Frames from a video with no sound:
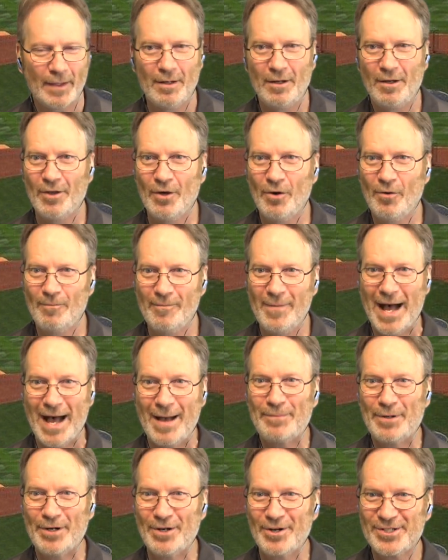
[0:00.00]
Although,
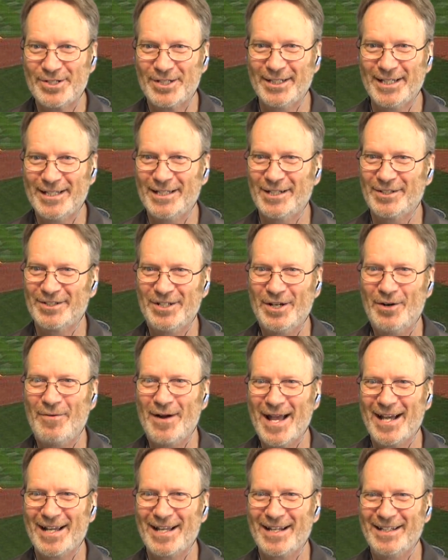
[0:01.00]
my personally, there's no
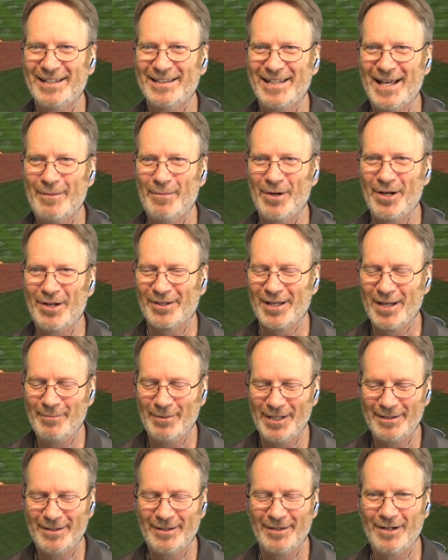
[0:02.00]
way I could hit that ball
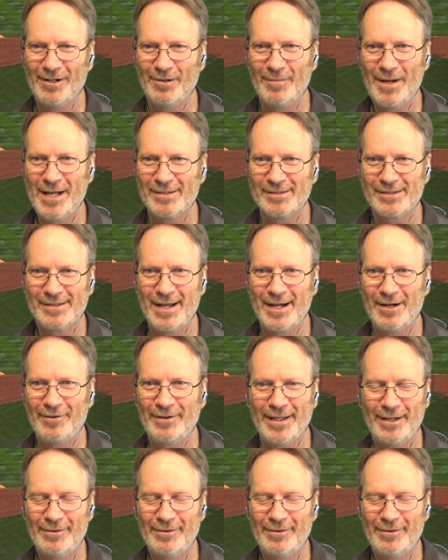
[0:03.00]
coming in there 100 miles an hour.